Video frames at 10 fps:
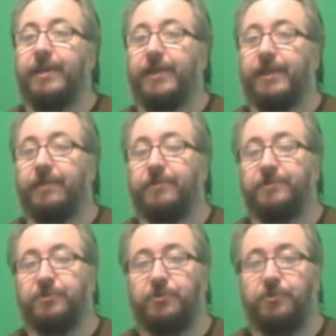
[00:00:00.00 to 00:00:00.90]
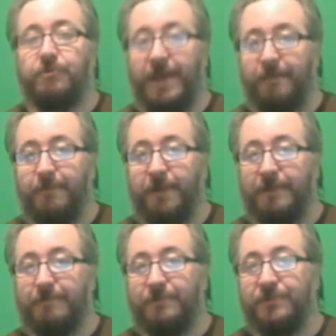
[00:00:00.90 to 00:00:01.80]
And that goes to Bad
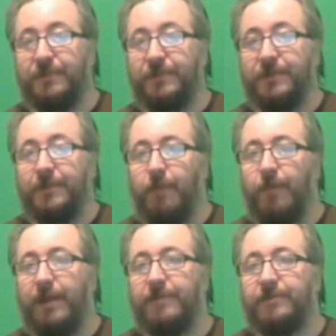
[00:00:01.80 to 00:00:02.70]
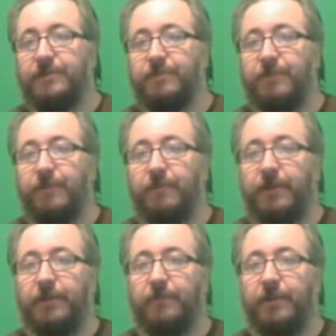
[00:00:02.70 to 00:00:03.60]
Moms. Now, why is this being
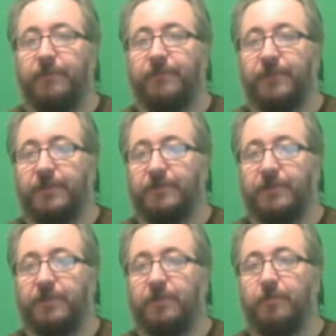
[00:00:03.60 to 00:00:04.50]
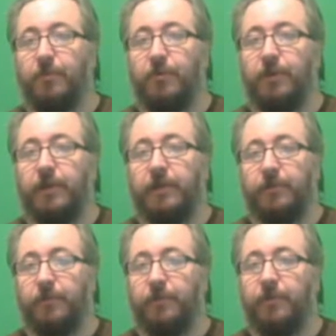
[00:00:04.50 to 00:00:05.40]
ranked above things like The Boy,
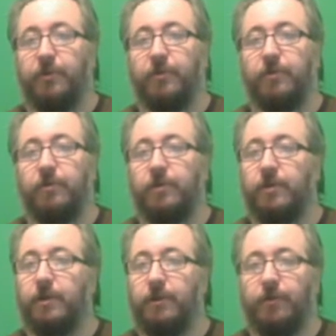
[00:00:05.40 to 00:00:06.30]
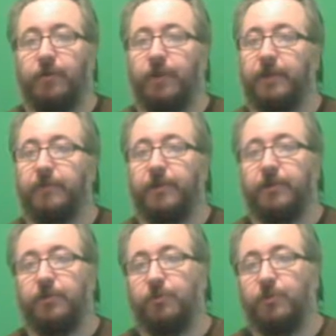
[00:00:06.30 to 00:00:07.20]
Criminal, Hardcore Henry,
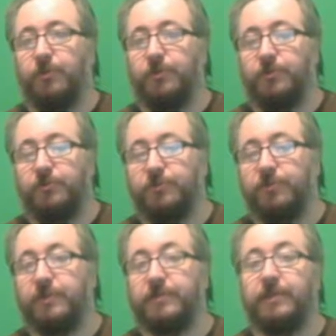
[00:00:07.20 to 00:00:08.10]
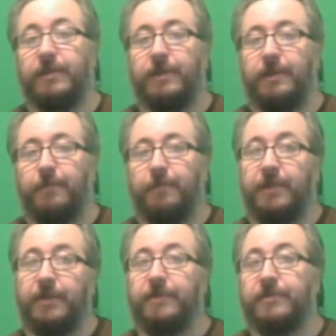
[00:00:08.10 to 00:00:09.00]
and Kubo and the Two Strings?
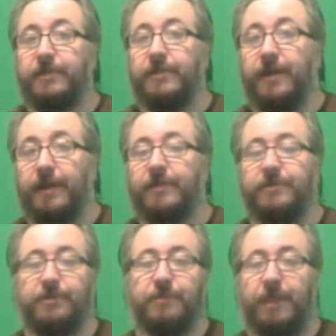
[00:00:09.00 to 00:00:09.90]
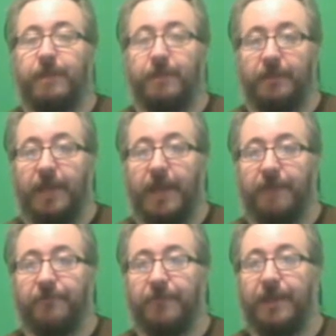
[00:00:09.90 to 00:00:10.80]
Because it honestly made me laugh.